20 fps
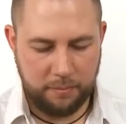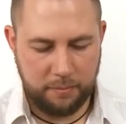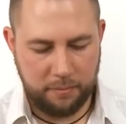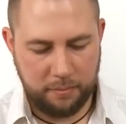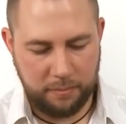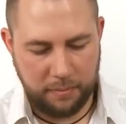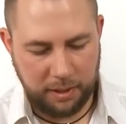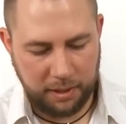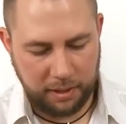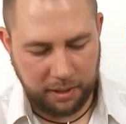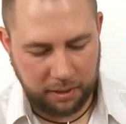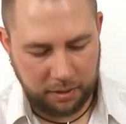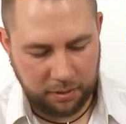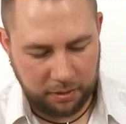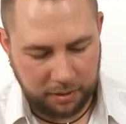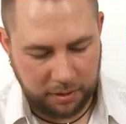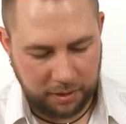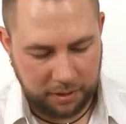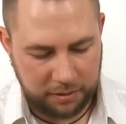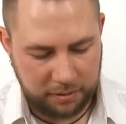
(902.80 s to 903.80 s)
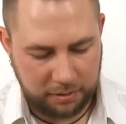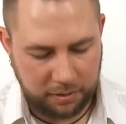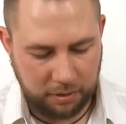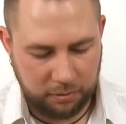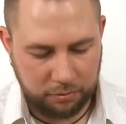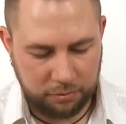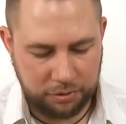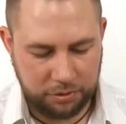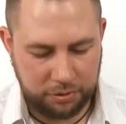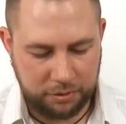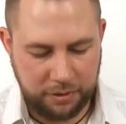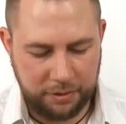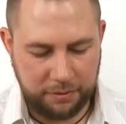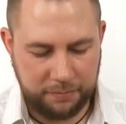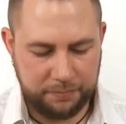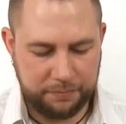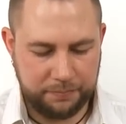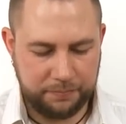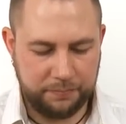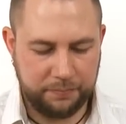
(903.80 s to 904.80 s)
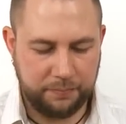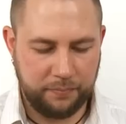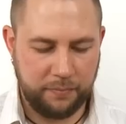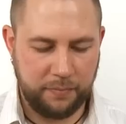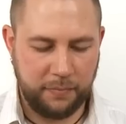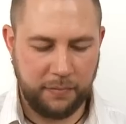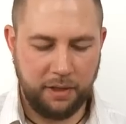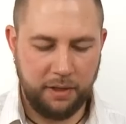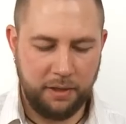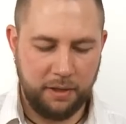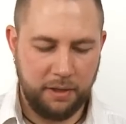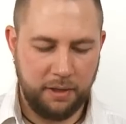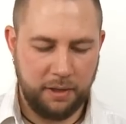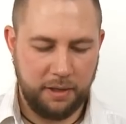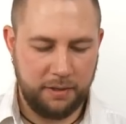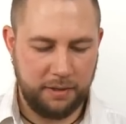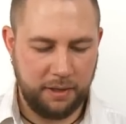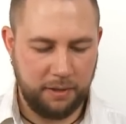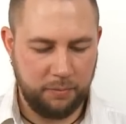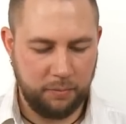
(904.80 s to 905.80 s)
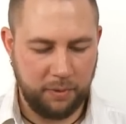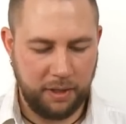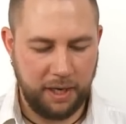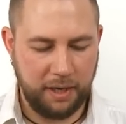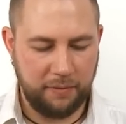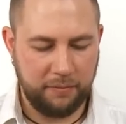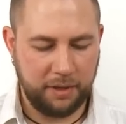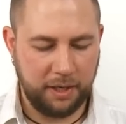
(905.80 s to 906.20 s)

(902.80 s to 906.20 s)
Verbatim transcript: make a nice closure there, and then we have